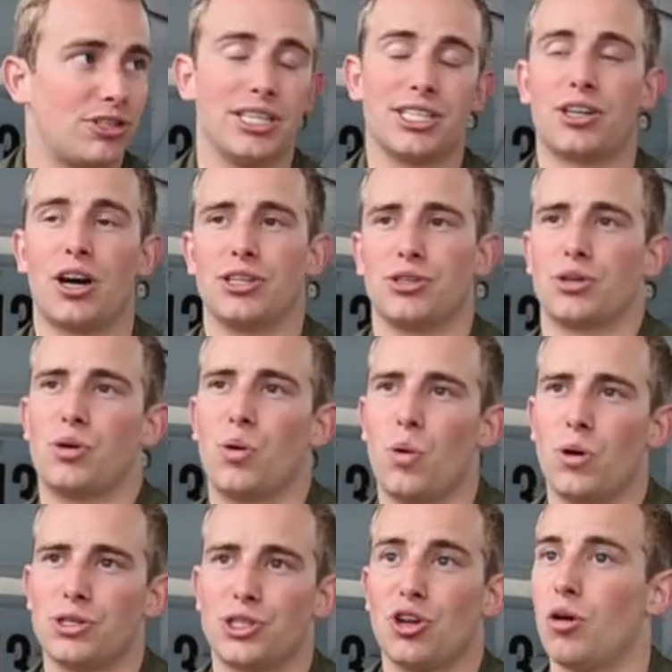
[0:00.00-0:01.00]
of these guys on
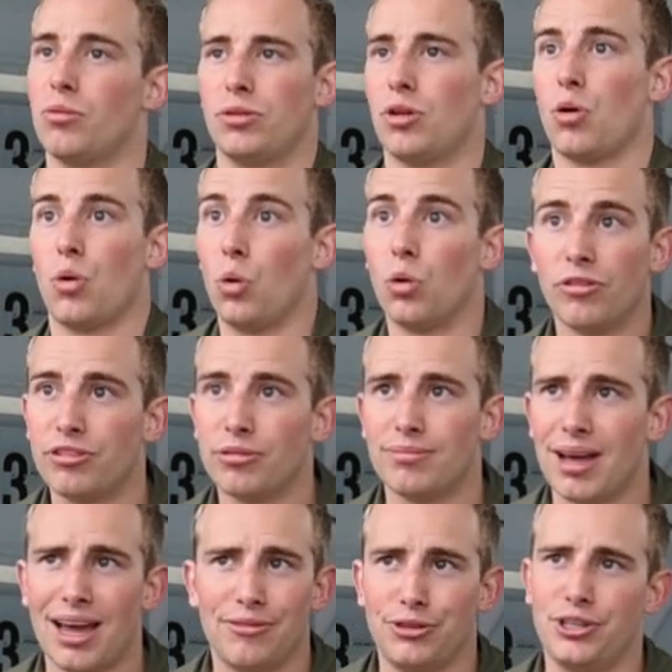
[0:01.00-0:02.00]
course, not, not all of them
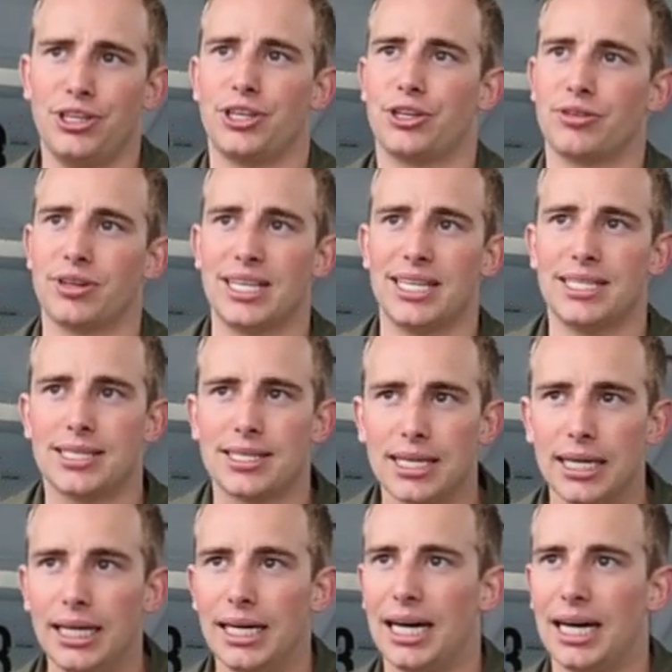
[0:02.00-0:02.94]
have uni degrees.